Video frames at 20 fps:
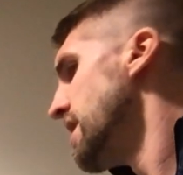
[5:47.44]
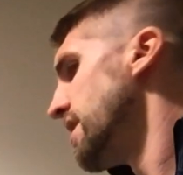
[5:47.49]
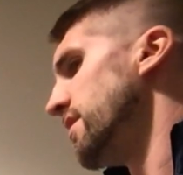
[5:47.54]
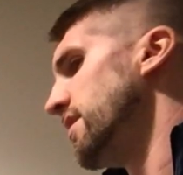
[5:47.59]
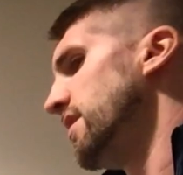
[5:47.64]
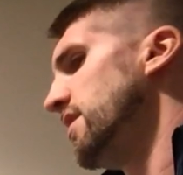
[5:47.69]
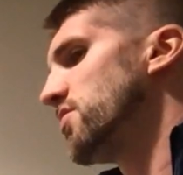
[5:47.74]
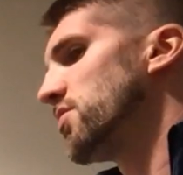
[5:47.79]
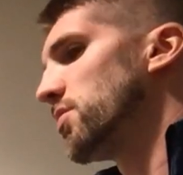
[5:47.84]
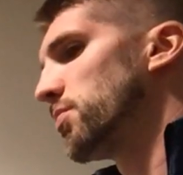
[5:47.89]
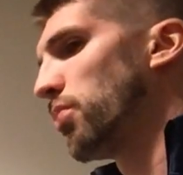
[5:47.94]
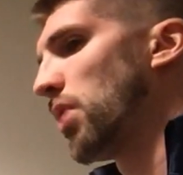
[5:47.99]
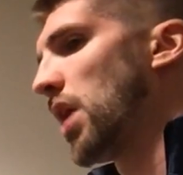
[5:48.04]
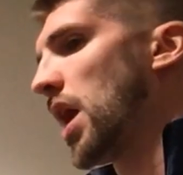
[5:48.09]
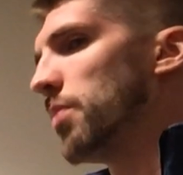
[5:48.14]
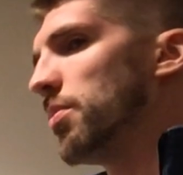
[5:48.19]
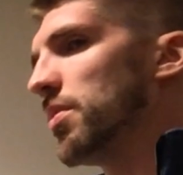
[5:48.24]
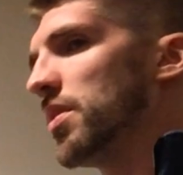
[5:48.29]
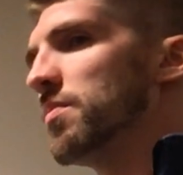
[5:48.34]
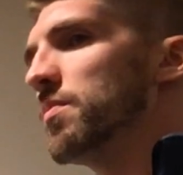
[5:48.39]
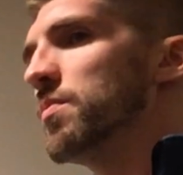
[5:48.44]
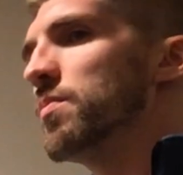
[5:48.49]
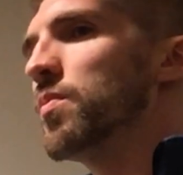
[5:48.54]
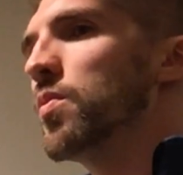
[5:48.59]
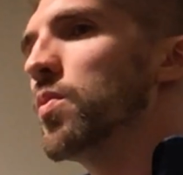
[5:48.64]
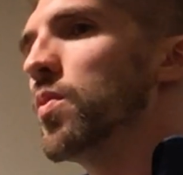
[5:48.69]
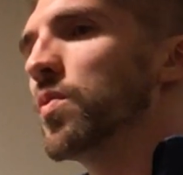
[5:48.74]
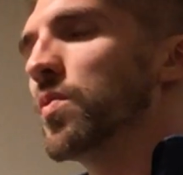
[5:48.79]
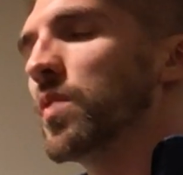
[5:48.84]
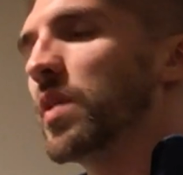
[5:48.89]
These are probably
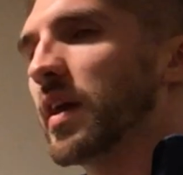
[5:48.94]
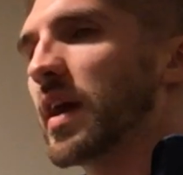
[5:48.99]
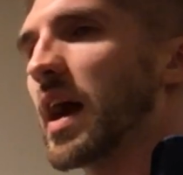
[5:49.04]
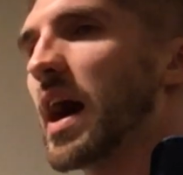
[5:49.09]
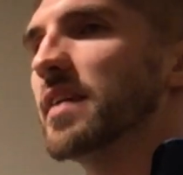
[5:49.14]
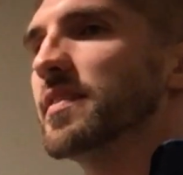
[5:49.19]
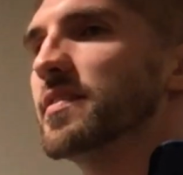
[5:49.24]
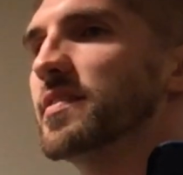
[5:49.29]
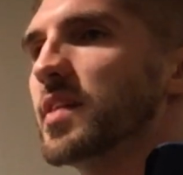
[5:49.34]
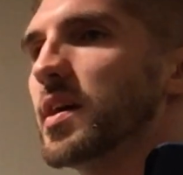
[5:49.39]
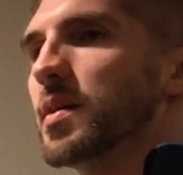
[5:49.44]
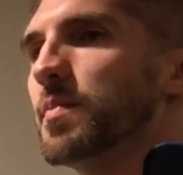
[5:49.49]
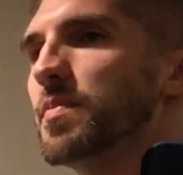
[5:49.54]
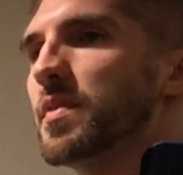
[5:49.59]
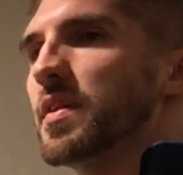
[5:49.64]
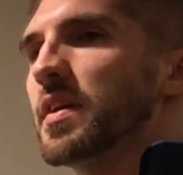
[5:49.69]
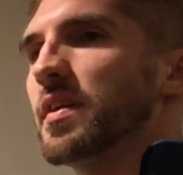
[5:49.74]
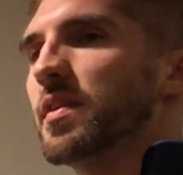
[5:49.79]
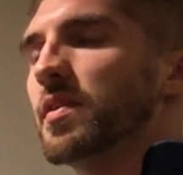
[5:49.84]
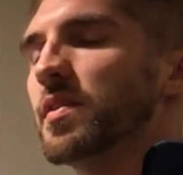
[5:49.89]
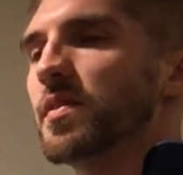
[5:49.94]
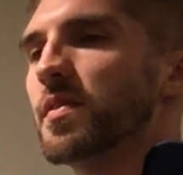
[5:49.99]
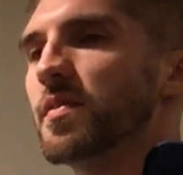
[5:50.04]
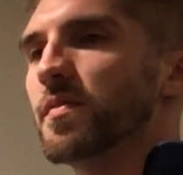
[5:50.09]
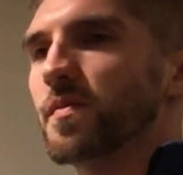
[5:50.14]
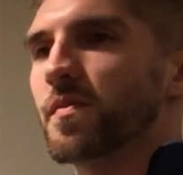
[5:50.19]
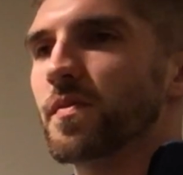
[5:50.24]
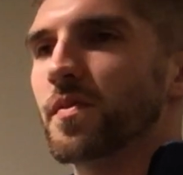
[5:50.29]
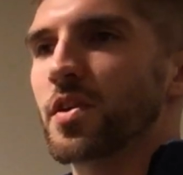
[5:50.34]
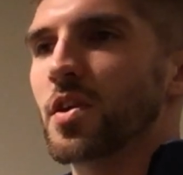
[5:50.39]
more the concept, and
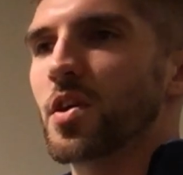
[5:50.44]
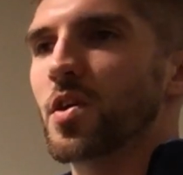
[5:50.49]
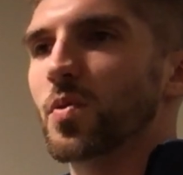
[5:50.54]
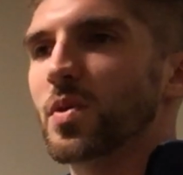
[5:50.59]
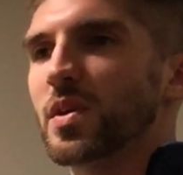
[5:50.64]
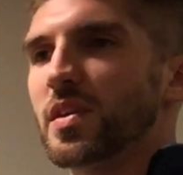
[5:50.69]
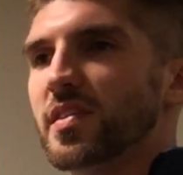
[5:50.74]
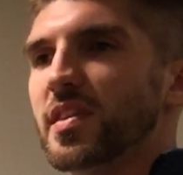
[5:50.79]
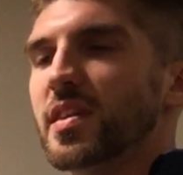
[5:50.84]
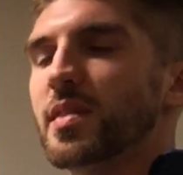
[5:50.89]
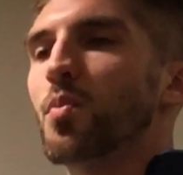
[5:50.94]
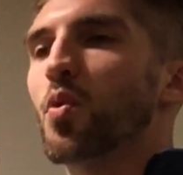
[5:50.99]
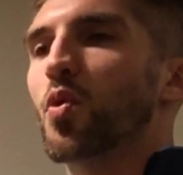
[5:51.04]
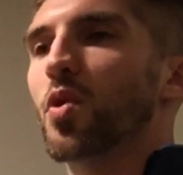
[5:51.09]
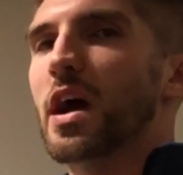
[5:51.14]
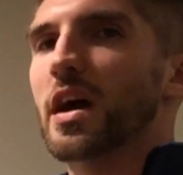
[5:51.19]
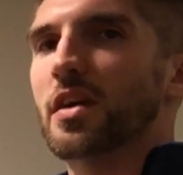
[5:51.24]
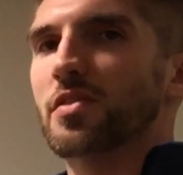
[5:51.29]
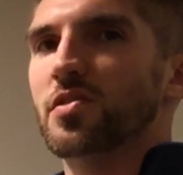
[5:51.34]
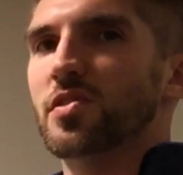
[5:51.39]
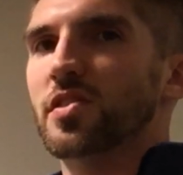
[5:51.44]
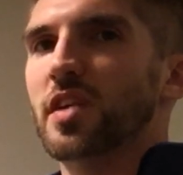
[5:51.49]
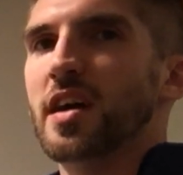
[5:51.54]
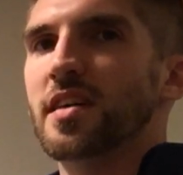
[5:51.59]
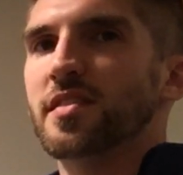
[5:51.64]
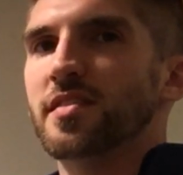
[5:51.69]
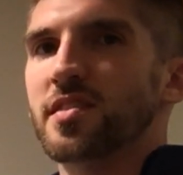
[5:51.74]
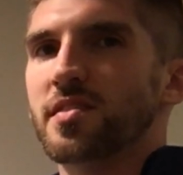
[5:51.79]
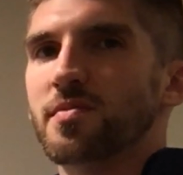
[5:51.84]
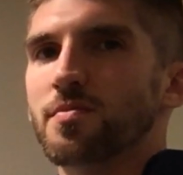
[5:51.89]
we see more
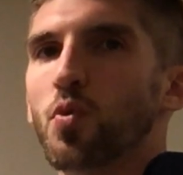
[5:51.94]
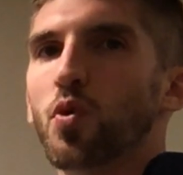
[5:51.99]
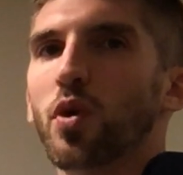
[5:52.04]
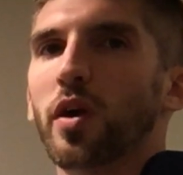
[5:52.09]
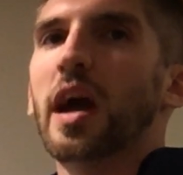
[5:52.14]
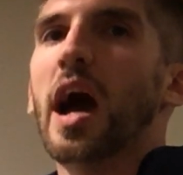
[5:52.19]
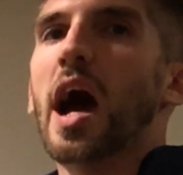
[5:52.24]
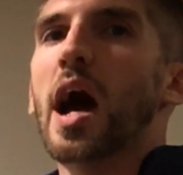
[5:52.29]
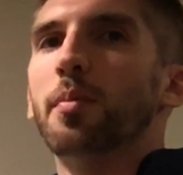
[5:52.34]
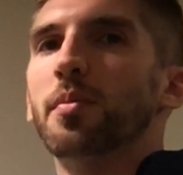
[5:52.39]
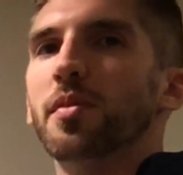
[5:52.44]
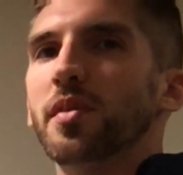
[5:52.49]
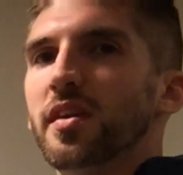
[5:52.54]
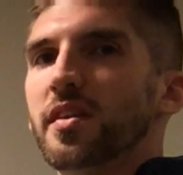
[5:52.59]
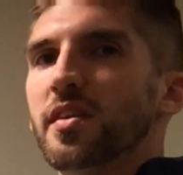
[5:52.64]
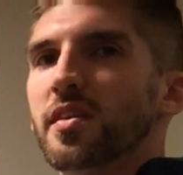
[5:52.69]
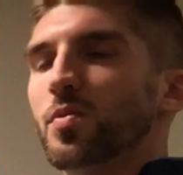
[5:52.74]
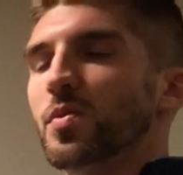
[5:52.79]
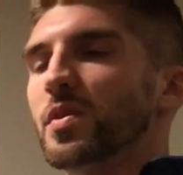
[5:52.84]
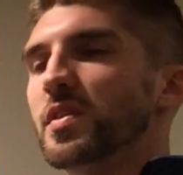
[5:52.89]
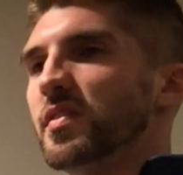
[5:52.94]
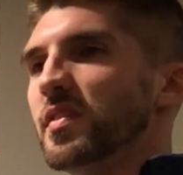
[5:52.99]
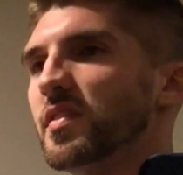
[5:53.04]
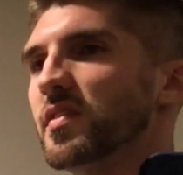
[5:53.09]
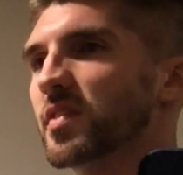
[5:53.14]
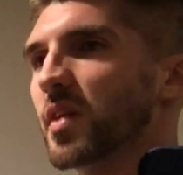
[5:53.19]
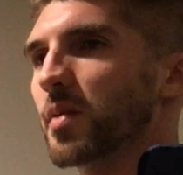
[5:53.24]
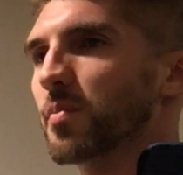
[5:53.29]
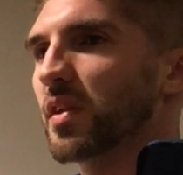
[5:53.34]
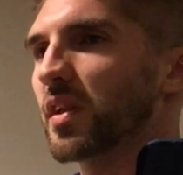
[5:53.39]
exercises more commonly than we see
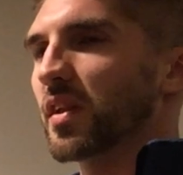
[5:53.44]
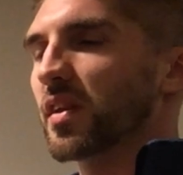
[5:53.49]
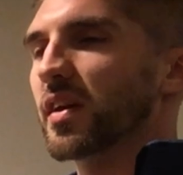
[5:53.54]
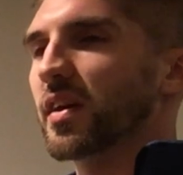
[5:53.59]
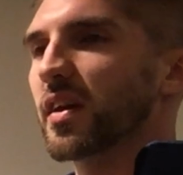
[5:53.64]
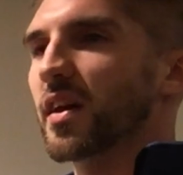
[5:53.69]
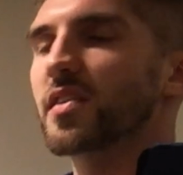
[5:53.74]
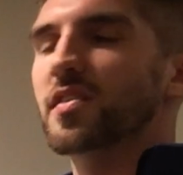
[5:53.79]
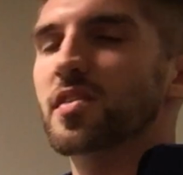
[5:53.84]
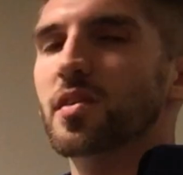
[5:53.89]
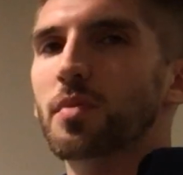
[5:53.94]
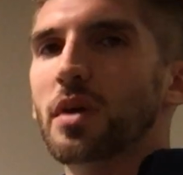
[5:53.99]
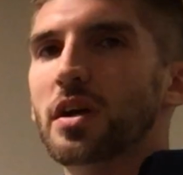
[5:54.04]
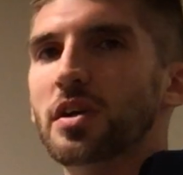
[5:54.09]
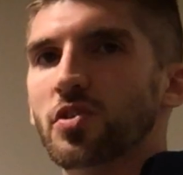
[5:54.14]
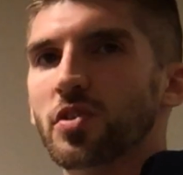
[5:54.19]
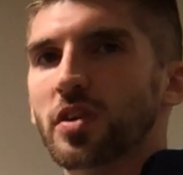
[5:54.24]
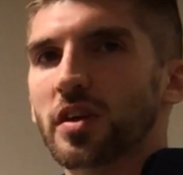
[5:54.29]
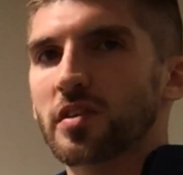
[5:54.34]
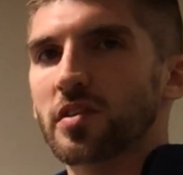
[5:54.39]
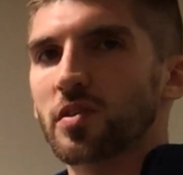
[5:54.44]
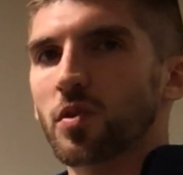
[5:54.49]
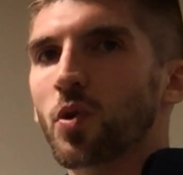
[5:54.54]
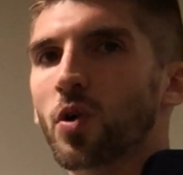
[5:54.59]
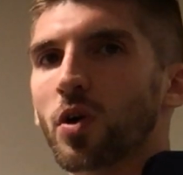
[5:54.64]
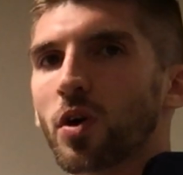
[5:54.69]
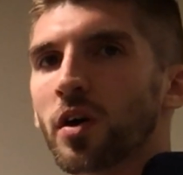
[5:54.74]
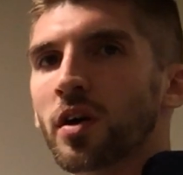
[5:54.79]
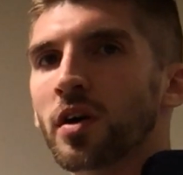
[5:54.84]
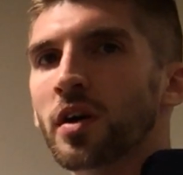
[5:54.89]
something like isometrics
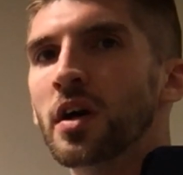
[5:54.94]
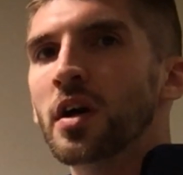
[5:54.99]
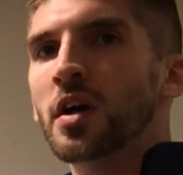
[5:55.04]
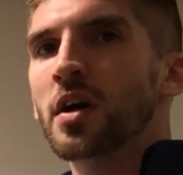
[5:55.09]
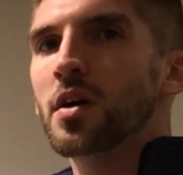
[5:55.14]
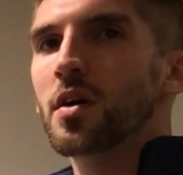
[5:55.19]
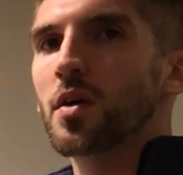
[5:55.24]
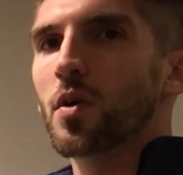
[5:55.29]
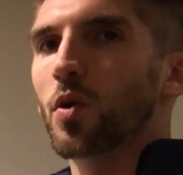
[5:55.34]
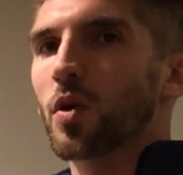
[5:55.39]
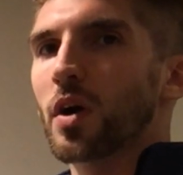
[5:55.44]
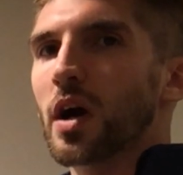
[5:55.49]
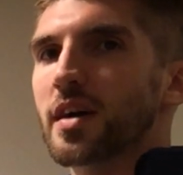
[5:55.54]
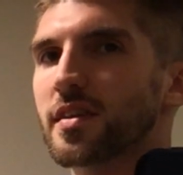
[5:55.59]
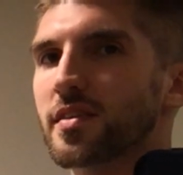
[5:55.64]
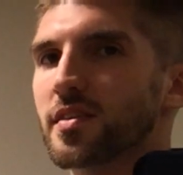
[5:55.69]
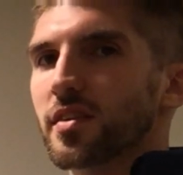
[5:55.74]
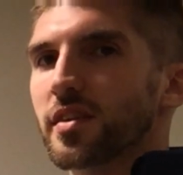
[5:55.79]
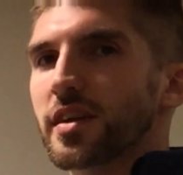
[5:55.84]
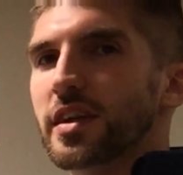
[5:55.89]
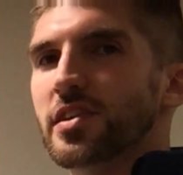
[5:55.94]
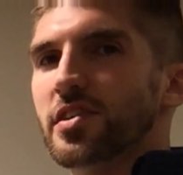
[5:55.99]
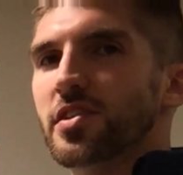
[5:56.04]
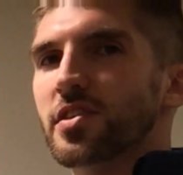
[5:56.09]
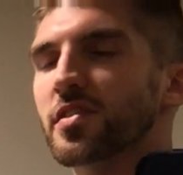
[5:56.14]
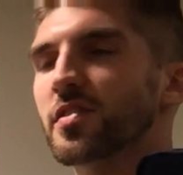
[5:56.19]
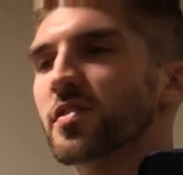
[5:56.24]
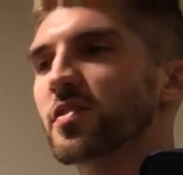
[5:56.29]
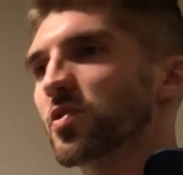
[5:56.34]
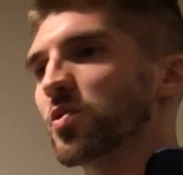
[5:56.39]
or
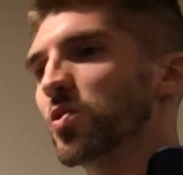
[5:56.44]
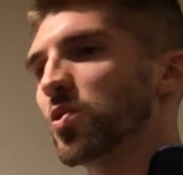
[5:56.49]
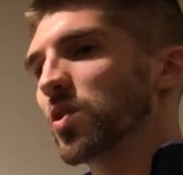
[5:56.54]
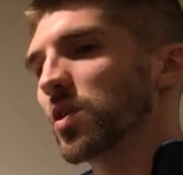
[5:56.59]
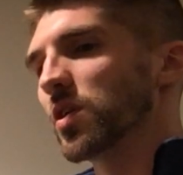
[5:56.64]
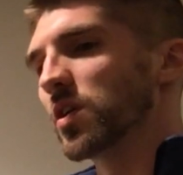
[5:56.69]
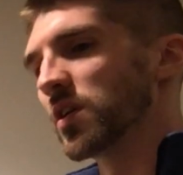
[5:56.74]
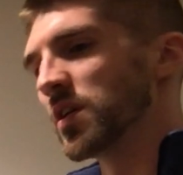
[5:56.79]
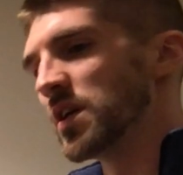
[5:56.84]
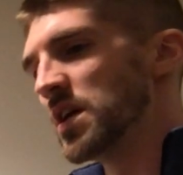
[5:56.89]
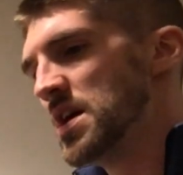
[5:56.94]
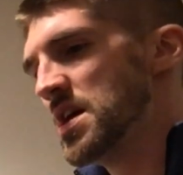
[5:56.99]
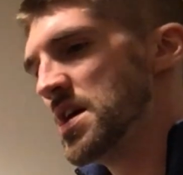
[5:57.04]
oscillations or